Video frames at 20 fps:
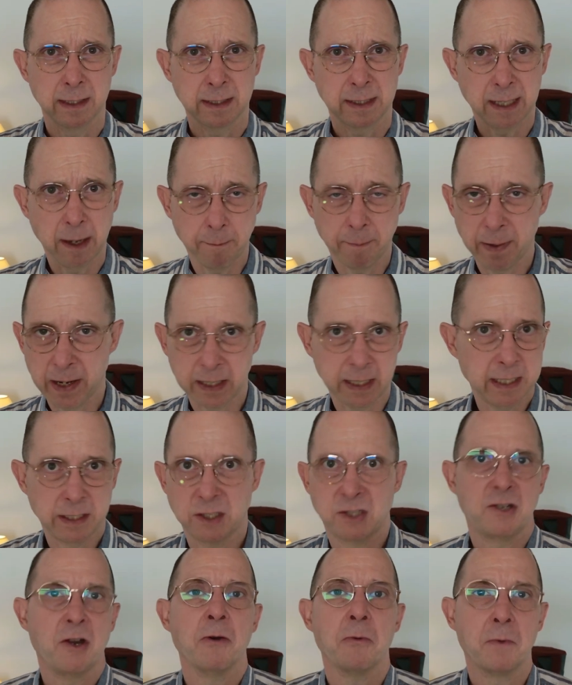Some
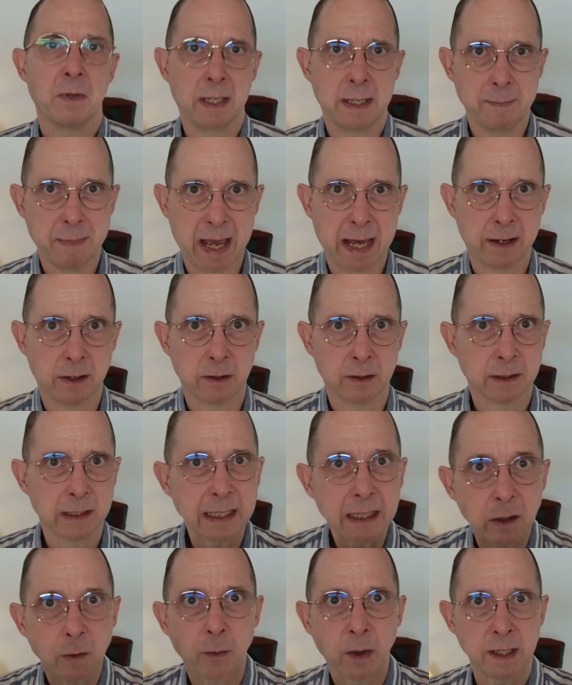plugins don't really matter.
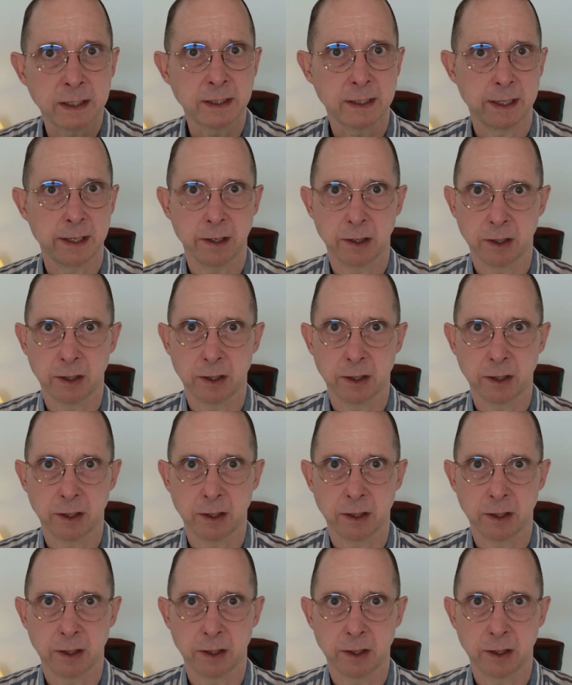Little ones